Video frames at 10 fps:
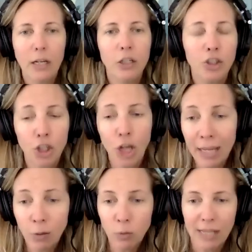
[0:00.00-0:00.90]

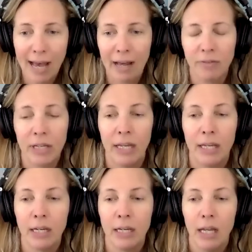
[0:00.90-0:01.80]
Jane was
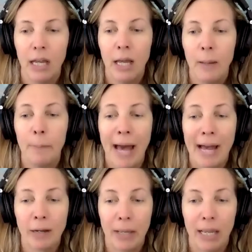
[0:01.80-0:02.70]
having
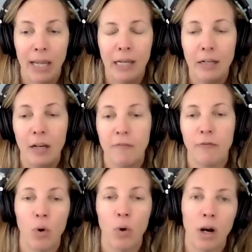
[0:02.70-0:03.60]
back pain
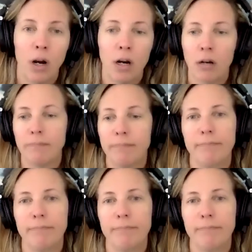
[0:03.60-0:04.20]
for